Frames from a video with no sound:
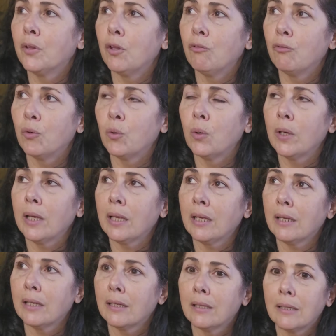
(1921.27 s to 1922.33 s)
Leroy.
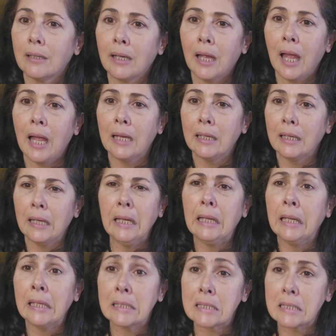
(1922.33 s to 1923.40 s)
And he
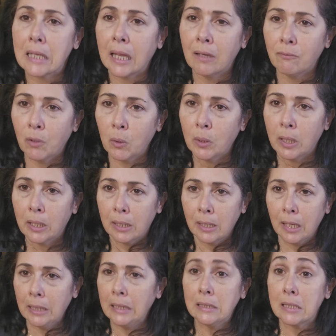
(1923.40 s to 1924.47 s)
can't stand Rhoda.
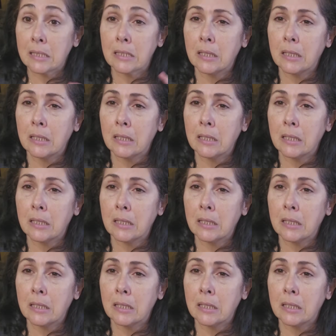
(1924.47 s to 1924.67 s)
And he does